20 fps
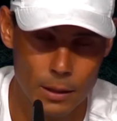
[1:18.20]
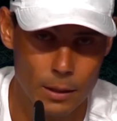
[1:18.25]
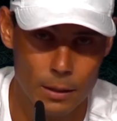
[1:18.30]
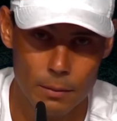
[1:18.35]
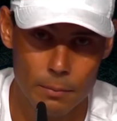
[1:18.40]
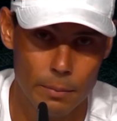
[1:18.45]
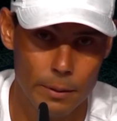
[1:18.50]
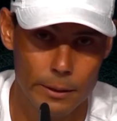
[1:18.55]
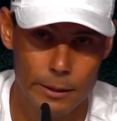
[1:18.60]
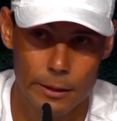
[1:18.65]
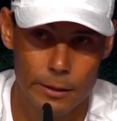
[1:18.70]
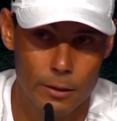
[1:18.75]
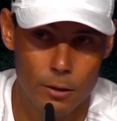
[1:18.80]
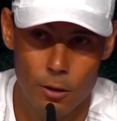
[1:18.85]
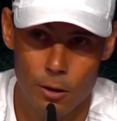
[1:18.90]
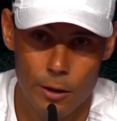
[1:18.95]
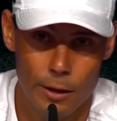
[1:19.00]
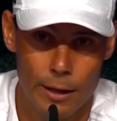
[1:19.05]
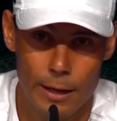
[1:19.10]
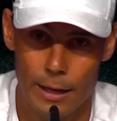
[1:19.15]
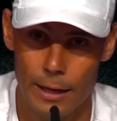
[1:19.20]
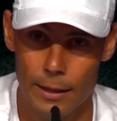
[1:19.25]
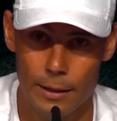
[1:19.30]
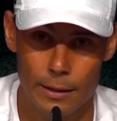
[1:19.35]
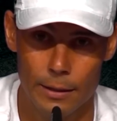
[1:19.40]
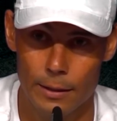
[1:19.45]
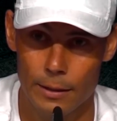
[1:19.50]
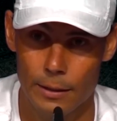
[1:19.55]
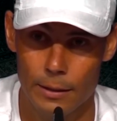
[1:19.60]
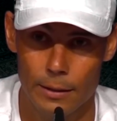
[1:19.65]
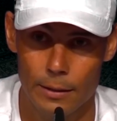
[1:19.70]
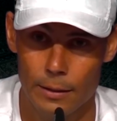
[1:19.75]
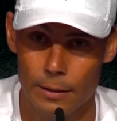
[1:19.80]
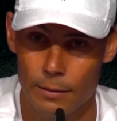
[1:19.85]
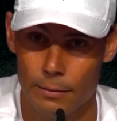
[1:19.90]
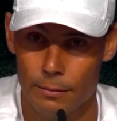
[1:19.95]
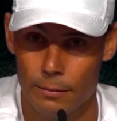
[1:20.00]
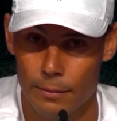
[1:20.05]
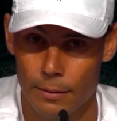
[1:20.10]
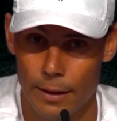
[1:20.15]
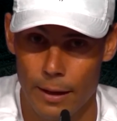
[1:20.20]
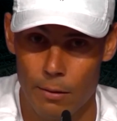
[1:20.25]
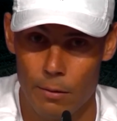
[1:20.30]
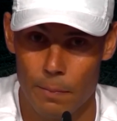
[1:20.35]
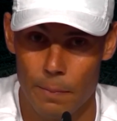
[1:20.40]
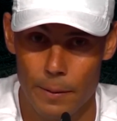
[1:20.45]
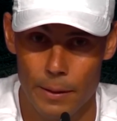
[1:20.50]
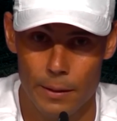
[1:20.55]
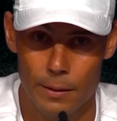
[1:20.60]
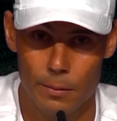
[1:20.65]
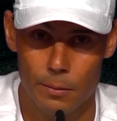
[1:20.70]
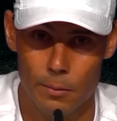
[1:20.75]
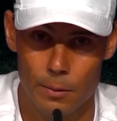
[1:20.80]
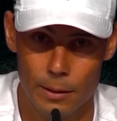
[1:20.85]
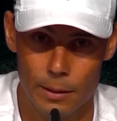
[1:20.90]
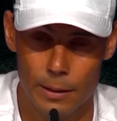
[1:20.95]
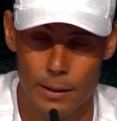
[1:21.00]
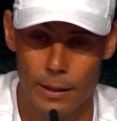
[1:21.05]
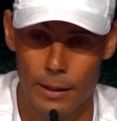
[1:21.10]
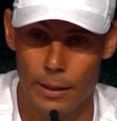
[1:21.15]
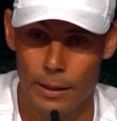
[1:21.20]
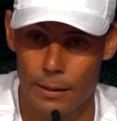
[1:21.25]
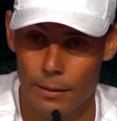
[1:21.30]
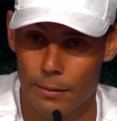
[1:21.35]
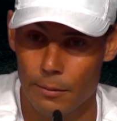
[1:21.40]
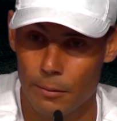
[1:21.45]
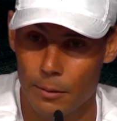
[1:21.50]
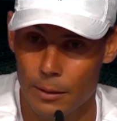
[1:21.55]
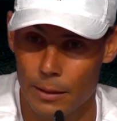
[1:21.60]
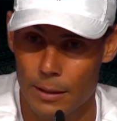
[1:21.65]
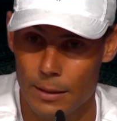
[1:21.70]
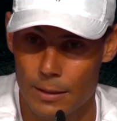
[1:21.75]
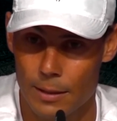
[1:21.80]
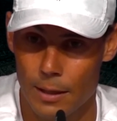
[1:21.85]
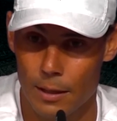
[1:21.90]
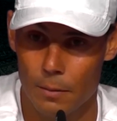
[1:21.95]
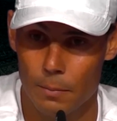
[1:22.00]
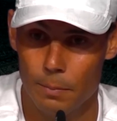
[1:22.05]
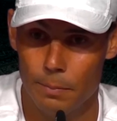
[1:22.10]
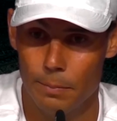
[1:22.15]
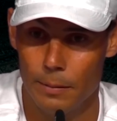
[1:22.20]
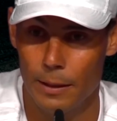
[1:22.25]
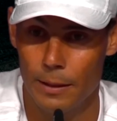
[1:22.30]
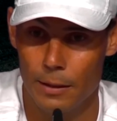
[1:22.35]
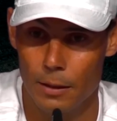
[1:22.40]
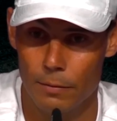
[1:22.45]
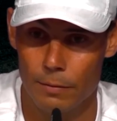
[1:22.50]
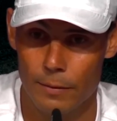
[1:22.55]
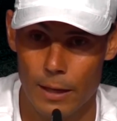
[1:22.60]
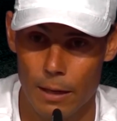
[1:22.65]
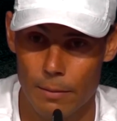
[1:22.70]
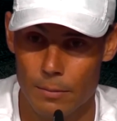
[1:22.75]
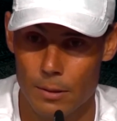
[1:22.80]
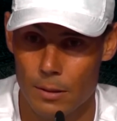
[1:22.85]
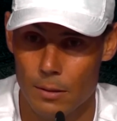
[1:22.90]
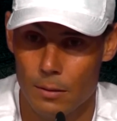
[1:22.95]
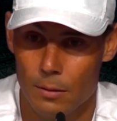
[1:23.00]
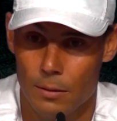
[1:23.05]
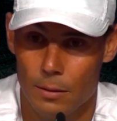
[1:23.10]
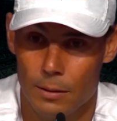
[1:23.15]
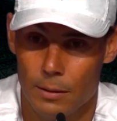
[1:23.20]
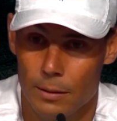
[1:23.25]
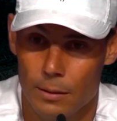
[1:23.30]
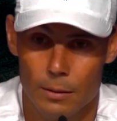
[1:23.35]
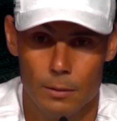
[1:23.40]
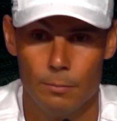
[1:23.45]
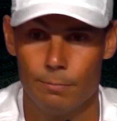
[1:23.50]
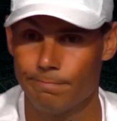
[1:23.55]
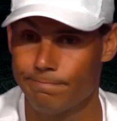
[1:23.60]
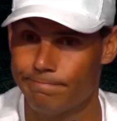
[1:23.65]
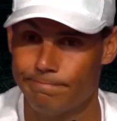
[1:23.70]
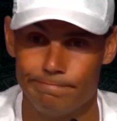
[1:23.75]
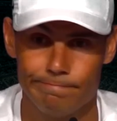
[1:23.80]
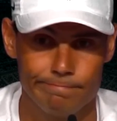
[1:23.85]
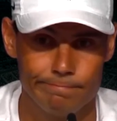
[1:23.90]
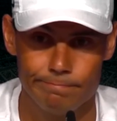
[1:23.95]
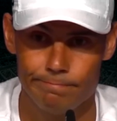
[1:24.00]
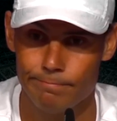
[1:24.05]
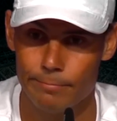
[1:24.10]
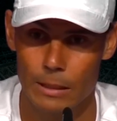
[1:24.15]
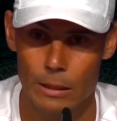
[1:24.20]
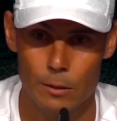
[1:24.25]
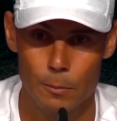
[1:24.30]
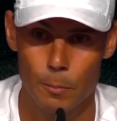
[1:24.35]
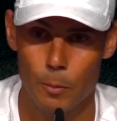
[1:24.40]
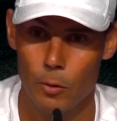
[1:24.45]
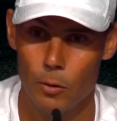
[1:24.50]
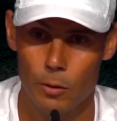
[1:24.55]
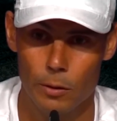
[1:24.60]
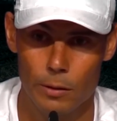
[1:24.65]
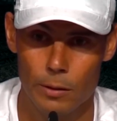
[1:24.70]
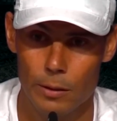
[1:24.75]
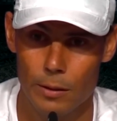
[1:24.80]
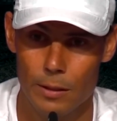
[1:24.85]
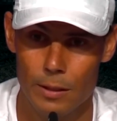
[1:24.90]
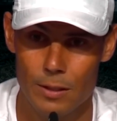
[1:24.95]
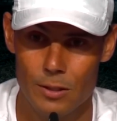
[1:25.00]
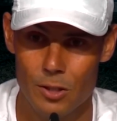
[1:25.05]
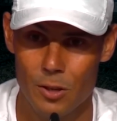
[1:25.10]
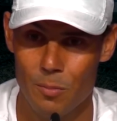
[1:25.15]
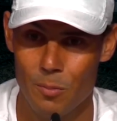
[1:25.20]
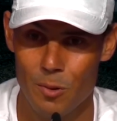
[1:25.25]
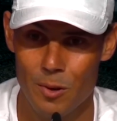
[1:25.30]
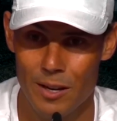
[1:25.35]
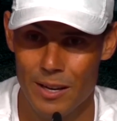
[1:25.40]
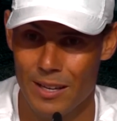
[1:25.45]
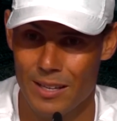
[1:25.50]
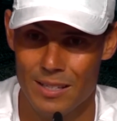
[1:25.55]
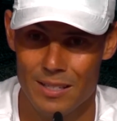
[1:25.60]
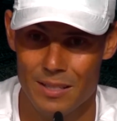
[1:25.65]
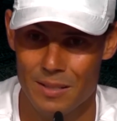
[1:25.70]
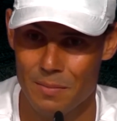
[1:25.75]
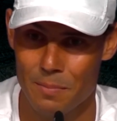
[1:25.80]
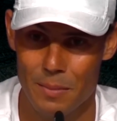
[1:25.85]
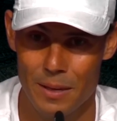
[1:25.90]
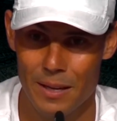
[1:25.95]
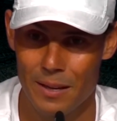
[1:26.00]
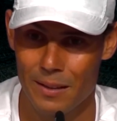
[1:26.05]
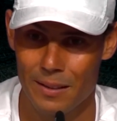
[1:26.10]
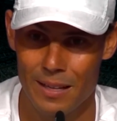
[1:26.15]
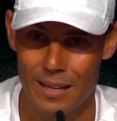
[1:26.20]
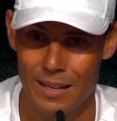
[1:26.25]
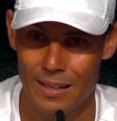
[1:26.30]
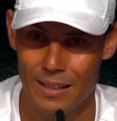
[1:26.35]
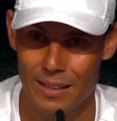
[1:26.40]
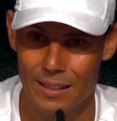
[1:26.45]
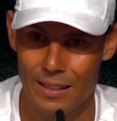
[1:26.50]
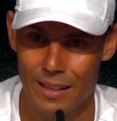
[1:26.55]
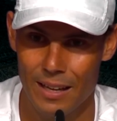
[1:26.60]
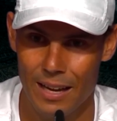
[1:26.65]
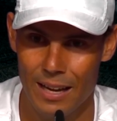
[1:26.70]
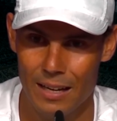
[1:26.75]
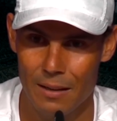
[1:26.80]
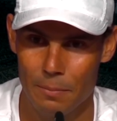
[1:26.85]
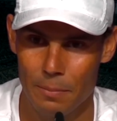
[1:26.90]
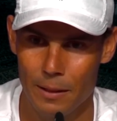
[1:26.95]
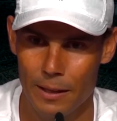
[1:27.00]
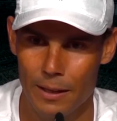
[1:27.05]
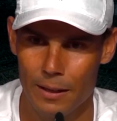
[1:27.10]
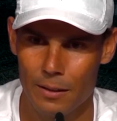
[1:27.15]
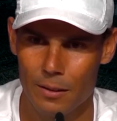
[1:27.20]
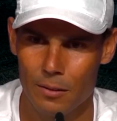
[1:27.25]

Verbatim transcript: But in the other hand, uh, I repeat what I what I said plenty of times. No, um, the sport in some way is bigger than any player.